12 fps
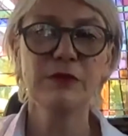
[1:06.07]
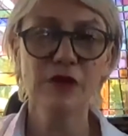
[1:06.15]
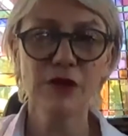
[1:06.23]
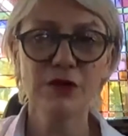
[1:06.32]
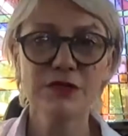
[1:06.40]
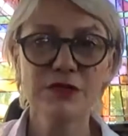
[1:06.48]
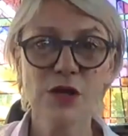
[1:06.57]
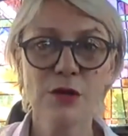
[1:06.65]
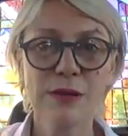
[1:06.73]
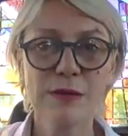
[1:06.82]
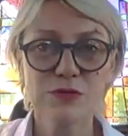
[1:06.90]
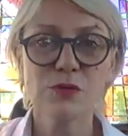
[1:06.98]
don't. So
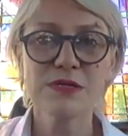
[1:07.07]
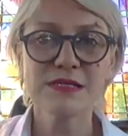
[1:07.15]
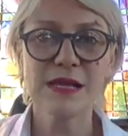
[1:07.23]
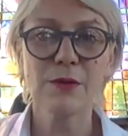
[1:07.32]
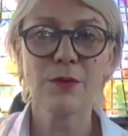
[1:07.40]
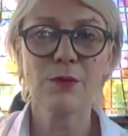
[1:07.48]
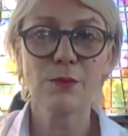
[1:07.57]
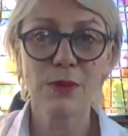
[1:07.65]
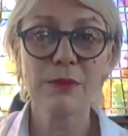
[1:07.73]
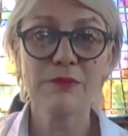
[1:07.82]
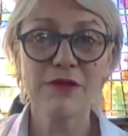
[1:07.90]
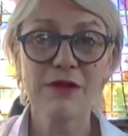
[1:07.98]
it was almost like
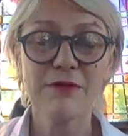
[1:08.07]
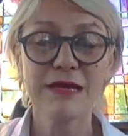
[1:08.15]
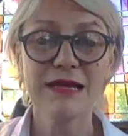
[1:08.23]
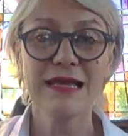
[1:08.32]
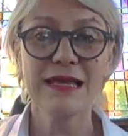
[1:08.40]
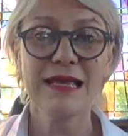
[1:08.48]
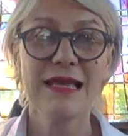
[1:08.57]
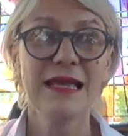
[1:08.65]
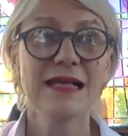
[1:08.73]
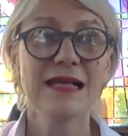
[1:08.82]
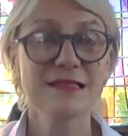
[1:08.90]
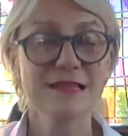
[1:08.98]
we were very
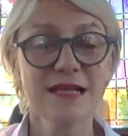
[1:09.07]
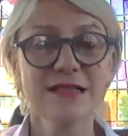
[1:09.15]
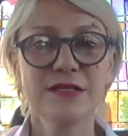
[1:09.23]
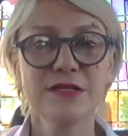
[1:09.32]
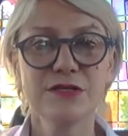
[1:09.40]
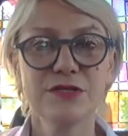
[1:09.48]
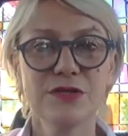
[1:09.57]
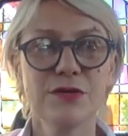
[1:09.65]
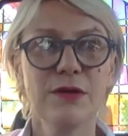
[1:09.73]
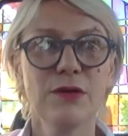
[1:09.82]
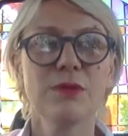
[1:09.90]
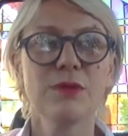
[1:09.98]
excited to
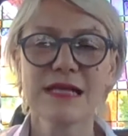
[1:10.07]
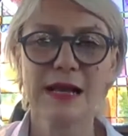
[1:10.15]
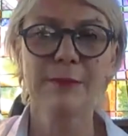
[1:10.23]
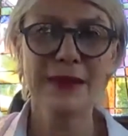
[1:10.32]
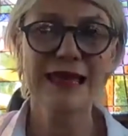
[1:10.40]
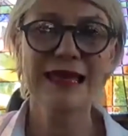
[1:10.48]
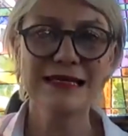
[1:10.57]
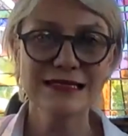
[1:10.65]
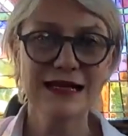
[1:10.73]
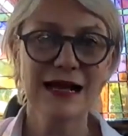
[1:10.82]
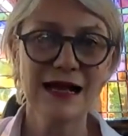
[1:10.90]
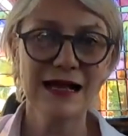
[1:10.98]
create almost like a
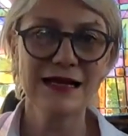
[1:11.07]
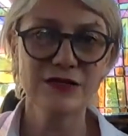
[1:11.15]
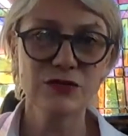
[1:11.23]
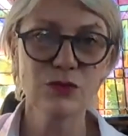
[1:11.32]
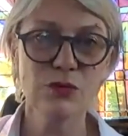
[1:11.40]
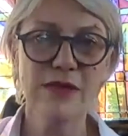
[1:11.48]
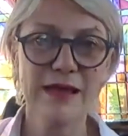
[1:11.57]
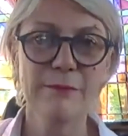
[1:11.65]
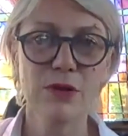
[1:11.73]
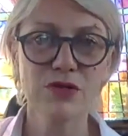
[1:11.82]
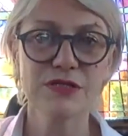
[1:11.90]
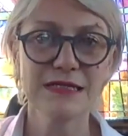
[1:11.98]
beginner's guide to all that
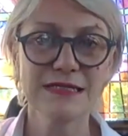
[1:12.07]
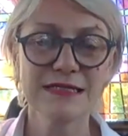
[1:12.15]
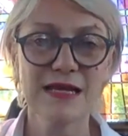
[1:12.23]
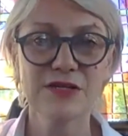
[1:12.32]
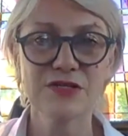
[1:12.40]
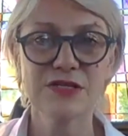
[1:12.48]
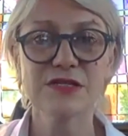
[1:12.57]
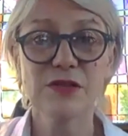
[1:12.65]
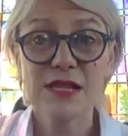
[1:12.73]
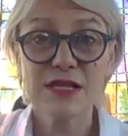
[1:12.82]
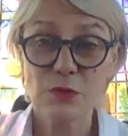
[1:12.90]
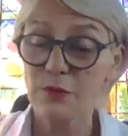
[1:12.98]
emotional intelligence. So
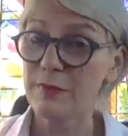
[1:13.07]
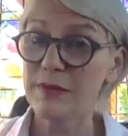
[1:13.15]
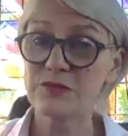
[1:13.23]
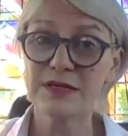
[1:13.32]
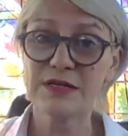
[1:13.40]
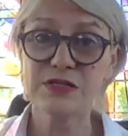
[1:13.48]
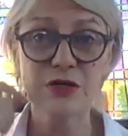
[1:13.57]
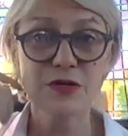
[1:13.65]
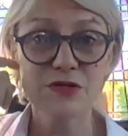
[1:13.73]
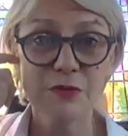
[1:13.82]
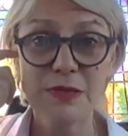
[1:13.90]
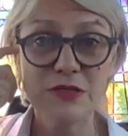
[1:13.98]
that's what we've been trying to do.
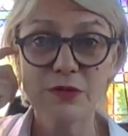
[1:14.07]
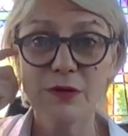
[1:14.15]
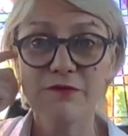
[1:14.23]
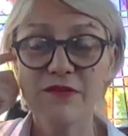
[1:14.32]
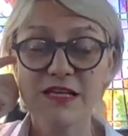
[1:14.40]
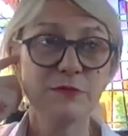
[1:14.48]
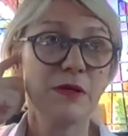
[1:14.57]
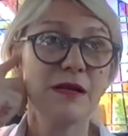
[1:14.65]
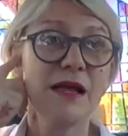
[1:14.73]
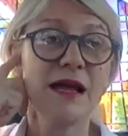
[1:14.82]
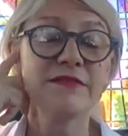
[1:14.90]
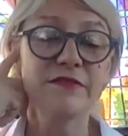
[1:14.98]
So we've been doing Facebook
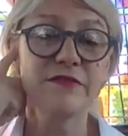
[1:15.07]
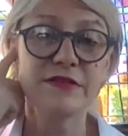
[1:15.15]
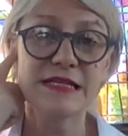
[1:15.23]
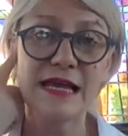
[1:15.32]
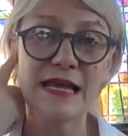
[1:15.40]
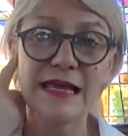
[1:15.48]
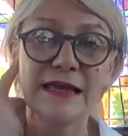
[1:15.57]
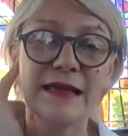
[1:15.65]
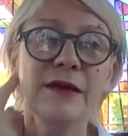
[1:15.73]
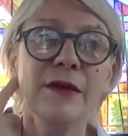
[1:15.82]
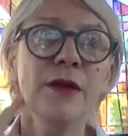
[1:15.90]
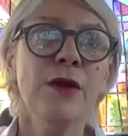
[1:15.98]
Lives every day.
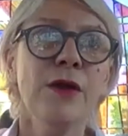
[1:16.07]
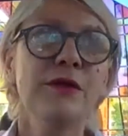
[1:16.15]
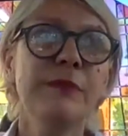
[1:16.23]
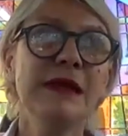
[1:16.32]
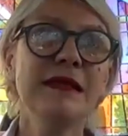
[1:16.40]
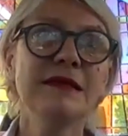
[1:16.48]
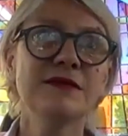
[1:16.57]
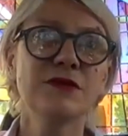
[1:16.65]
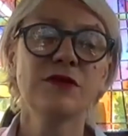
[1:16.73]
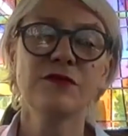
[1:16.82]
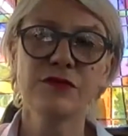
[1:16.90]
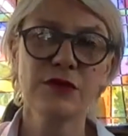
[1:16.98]
We've been
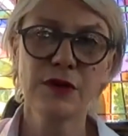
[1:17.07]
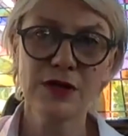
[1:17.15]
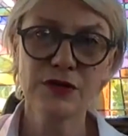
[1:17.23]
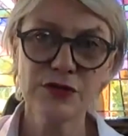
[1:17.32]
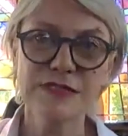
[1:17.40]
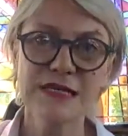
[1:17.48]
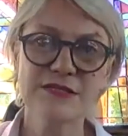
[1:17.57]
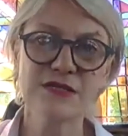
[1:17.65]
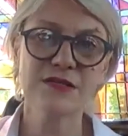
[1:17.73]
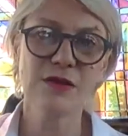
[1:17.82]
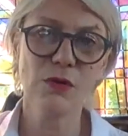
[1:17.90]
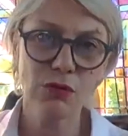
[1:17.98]
sort of doing our
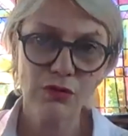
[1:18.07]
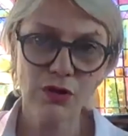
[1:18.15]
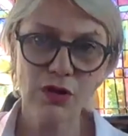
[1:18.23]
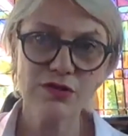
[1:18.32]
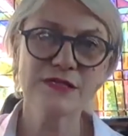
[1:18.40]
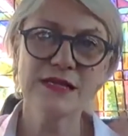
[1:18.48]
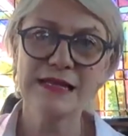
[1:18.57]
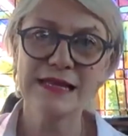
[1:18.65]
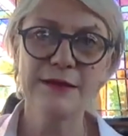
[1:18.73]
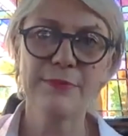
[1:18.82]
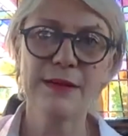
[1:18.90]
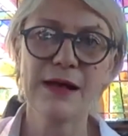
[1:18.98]
newsletters
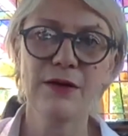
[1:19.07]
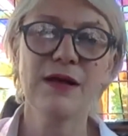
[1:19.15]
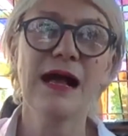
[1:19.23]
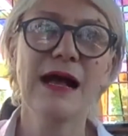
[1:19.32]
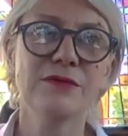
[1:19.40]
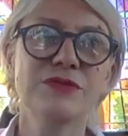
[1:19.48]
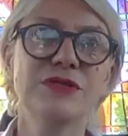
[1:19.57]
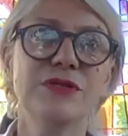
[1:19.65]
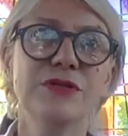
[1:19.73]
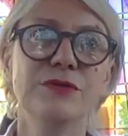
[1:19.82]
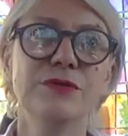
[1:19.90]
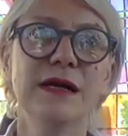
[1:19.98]
constantly about how
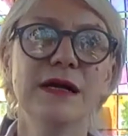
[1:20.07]
to